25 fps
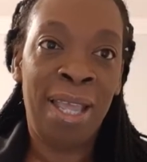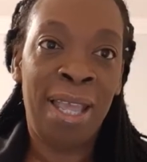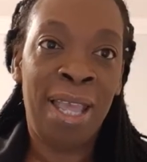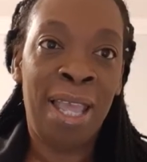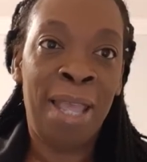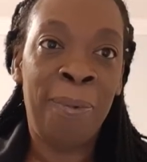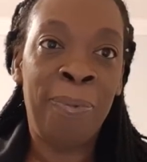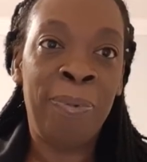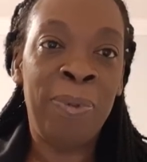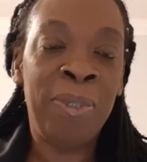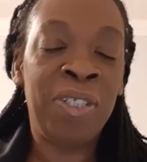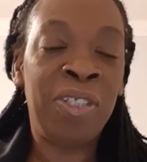I
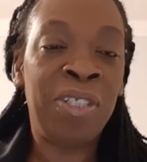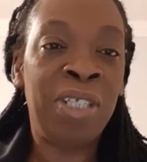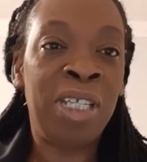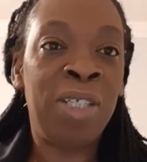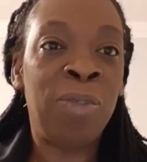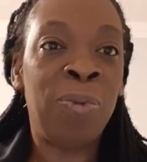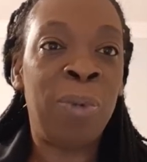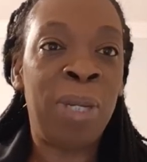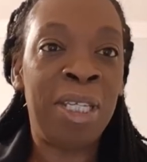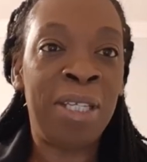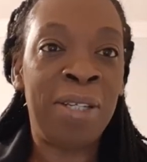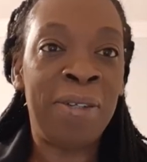
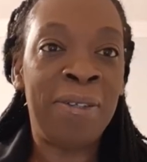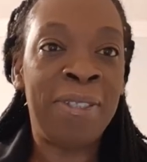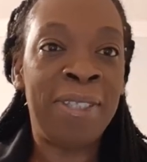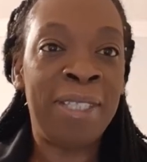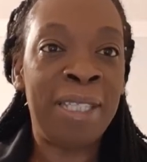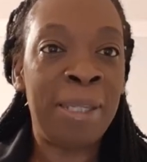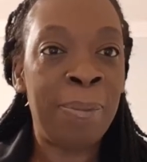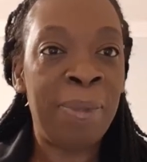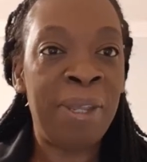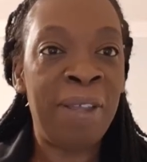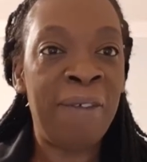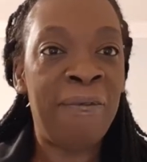appreciate when you
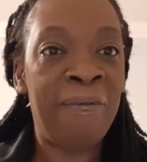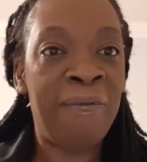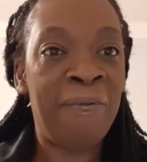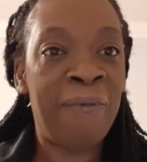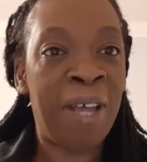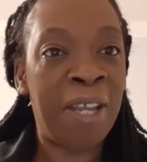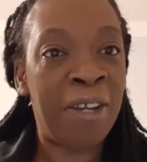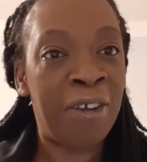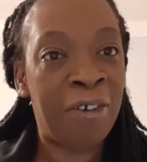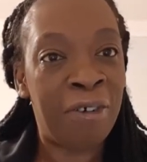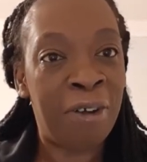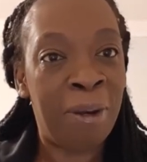see me
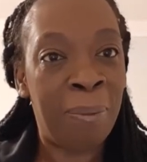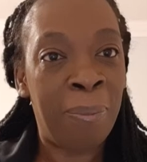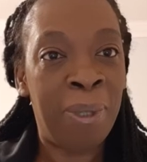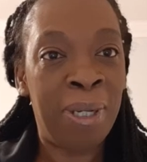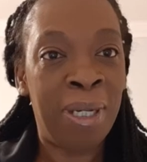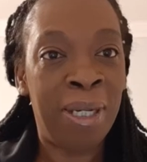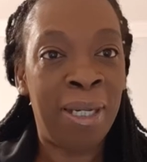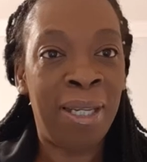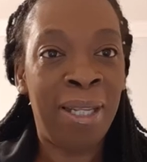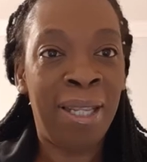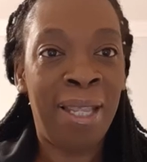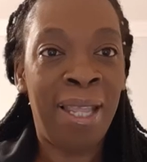
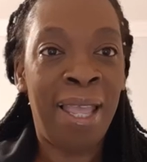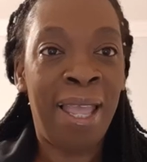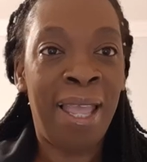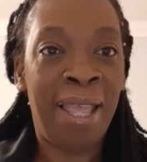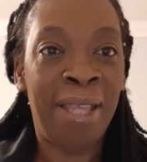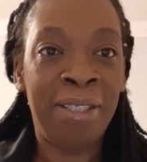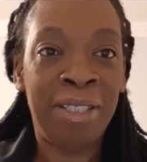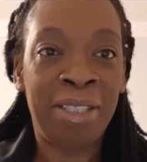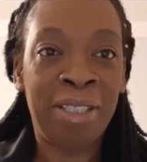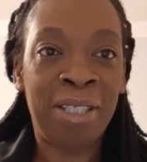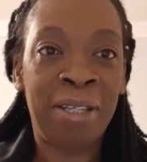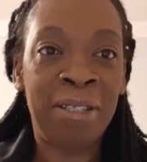vulnerable
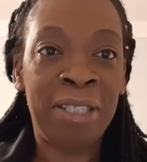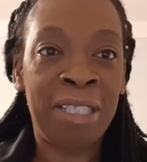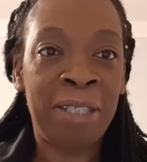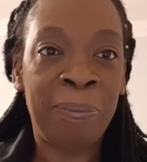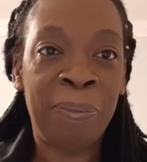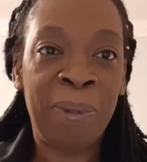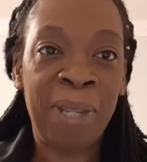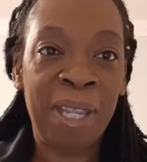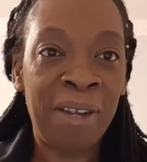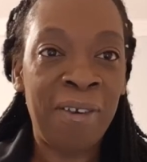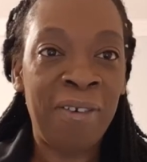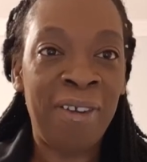and
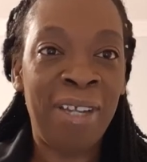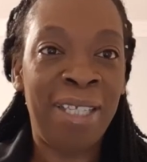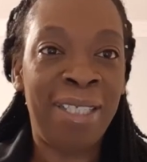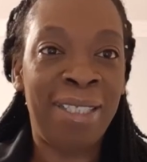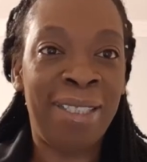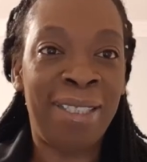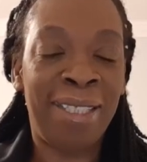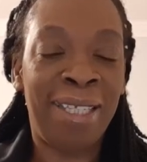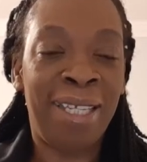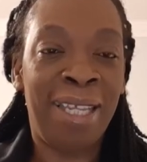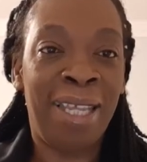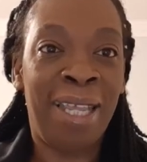
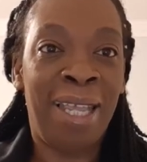transparent.